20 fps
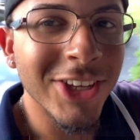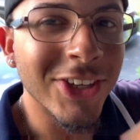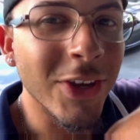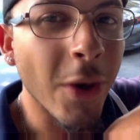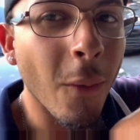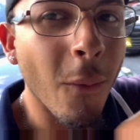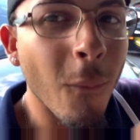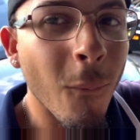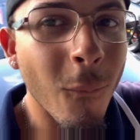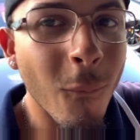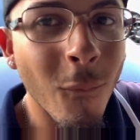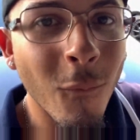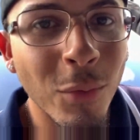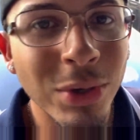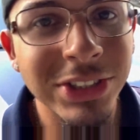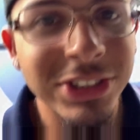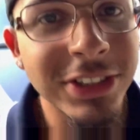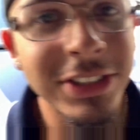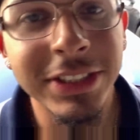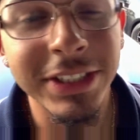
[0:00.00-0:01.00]
Yo,
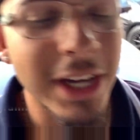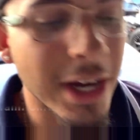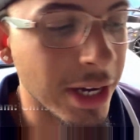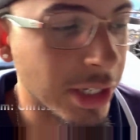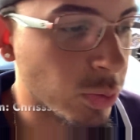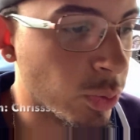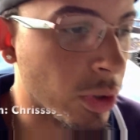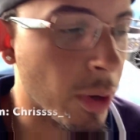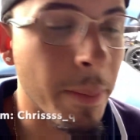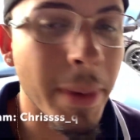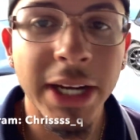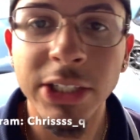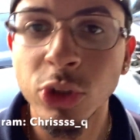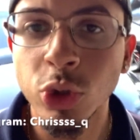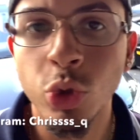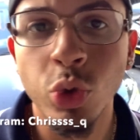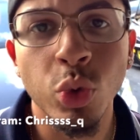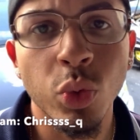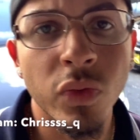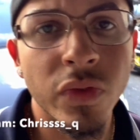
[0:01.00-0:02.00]
what's good, guys? Welcome back
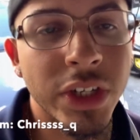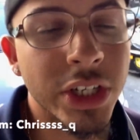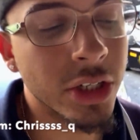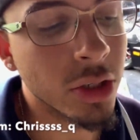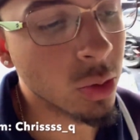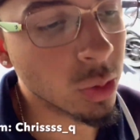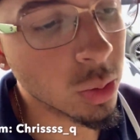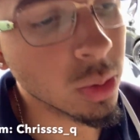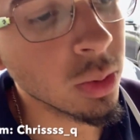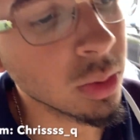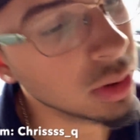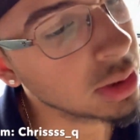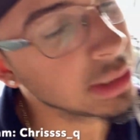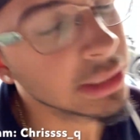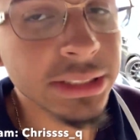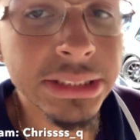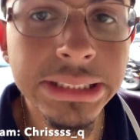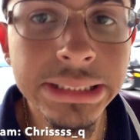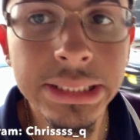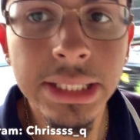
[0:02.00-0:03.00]
to a new video.
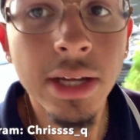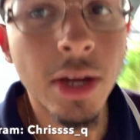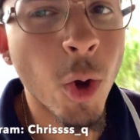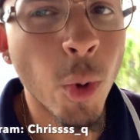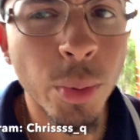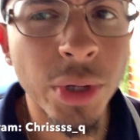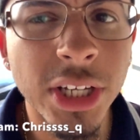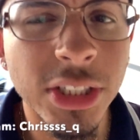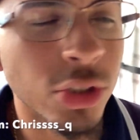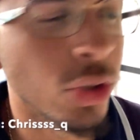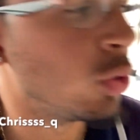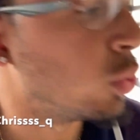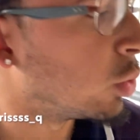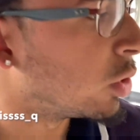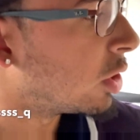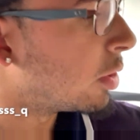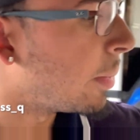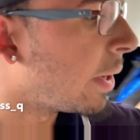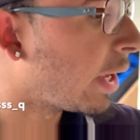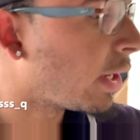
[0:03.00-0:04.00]
Hope you guys are doing
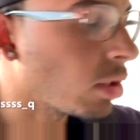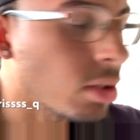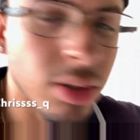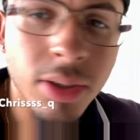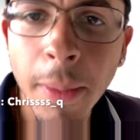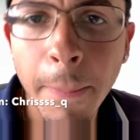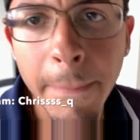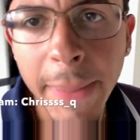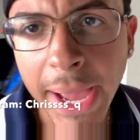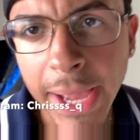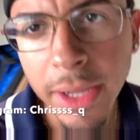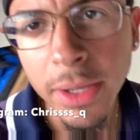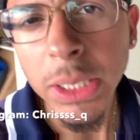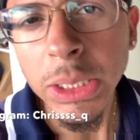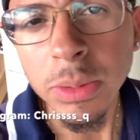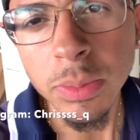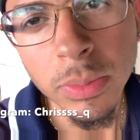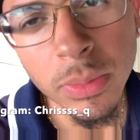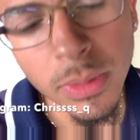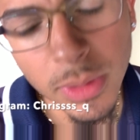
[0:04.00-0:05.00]
good, man. I'm back
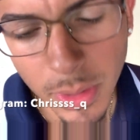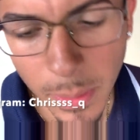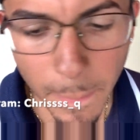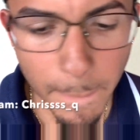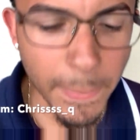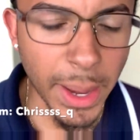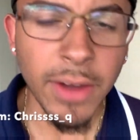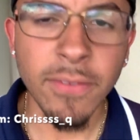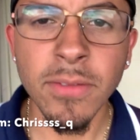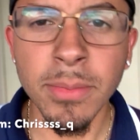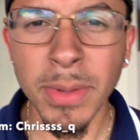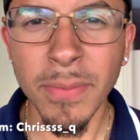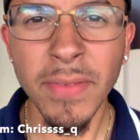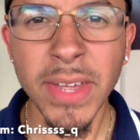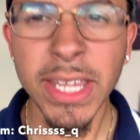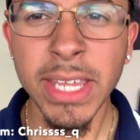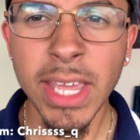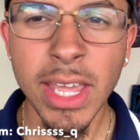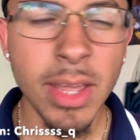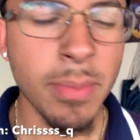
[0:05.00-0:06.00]
from the
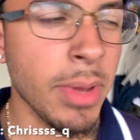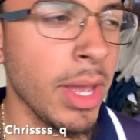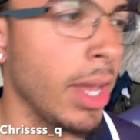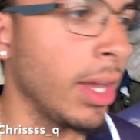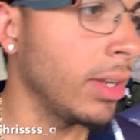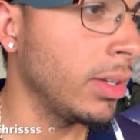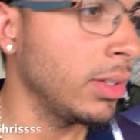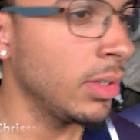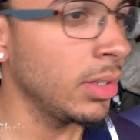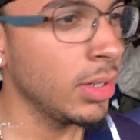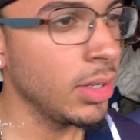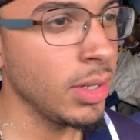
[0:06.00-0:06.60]
vacay, man.